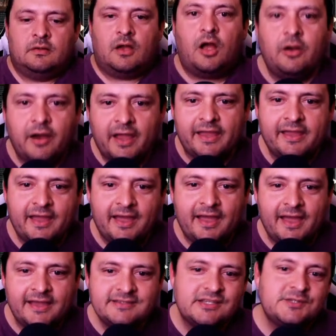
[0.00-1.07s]
Alright
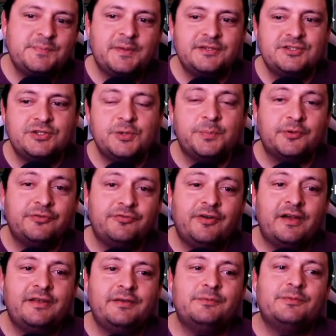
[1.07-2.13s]
guys, it's been super
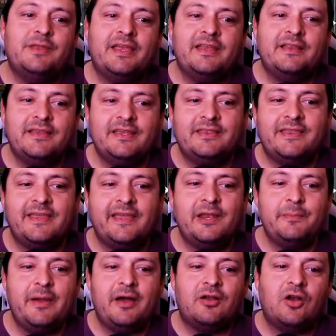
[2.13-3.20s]
fun lately thinking
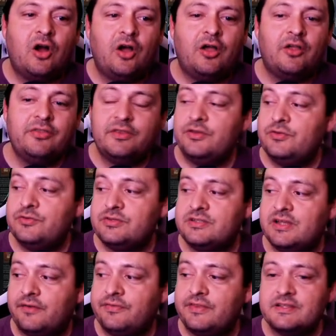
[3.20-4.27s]
about all the new
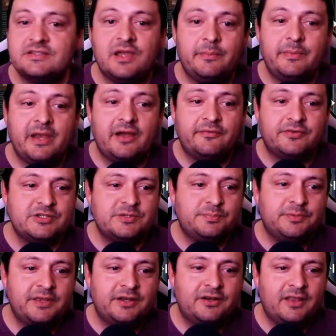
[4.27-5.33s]
stuff that's coming out for
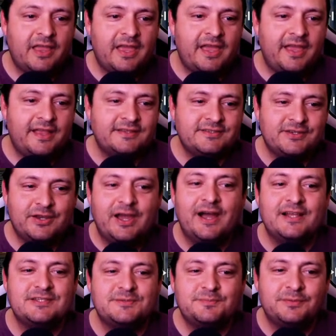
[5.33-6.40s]
Splinterlands. You
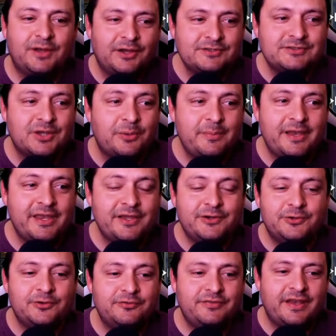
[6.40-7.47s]
got so many
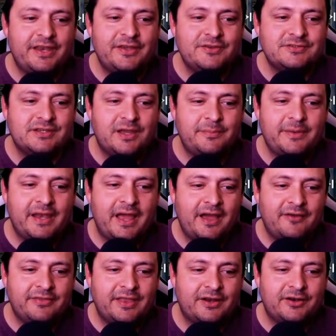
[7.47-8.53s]
cool videos coming
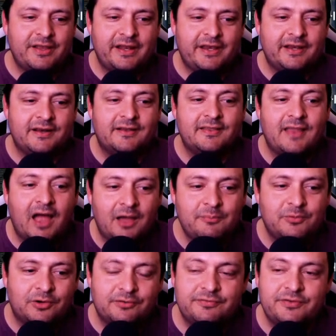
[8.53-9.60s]
out that are getting a lot
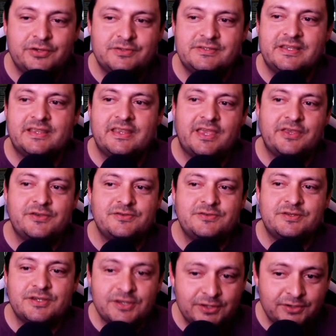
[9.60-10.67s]
more views than they
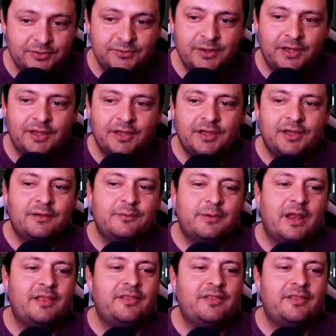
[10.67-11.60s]
used to. When I